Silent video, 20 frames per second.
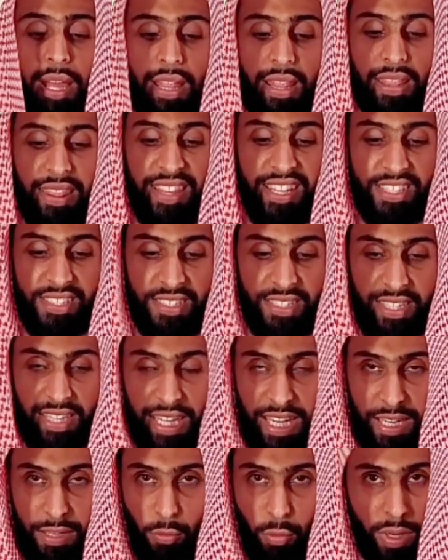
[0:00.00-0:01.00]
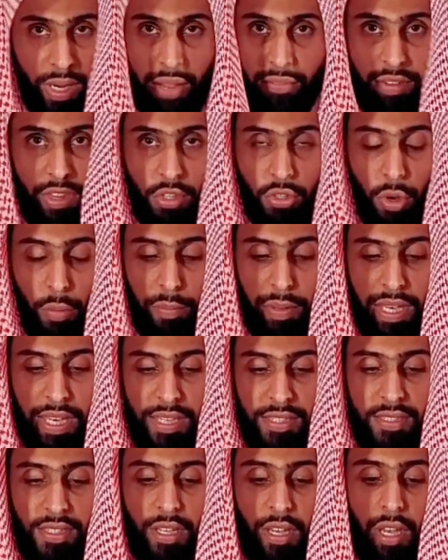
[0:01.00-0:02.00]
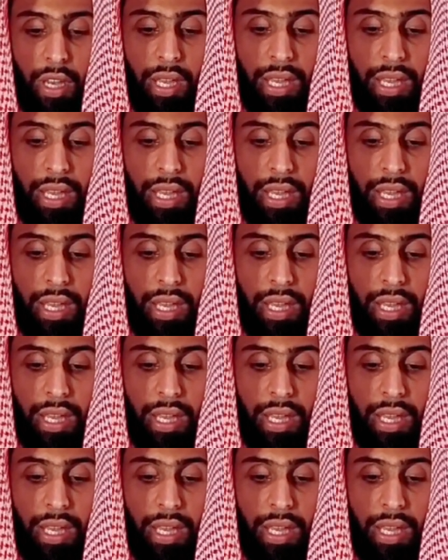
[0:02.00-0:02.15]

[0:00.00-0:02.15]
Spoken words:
this thing, whatever the topic is,